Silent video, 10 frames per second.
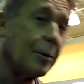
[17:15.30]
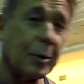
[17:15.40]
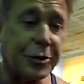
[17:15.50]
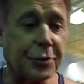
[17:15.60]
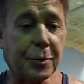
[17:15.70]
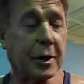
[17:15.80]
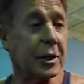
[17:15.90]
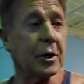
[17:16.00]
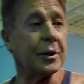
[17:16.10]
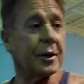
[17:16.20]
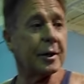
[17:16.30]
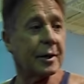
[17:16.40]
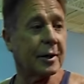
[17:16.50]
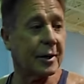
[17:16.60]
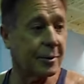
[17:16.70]
Which is pretty good,
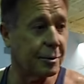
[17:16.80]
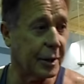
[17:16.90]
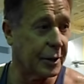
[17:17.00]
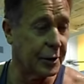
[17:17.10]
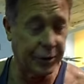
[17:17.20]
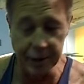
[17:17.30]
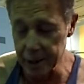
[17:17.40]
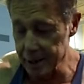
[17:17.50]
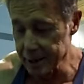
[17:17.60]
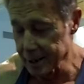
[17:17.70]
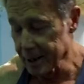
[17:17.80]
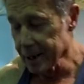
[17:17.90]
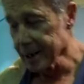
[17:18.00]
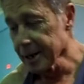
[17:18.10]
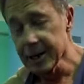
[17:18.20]
pretty good
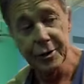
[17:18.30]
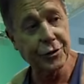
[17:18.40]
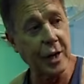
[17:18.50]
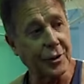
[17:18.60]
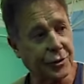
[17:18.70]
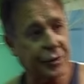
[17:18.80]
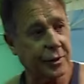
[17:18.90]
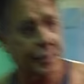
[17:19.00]
uh, sense.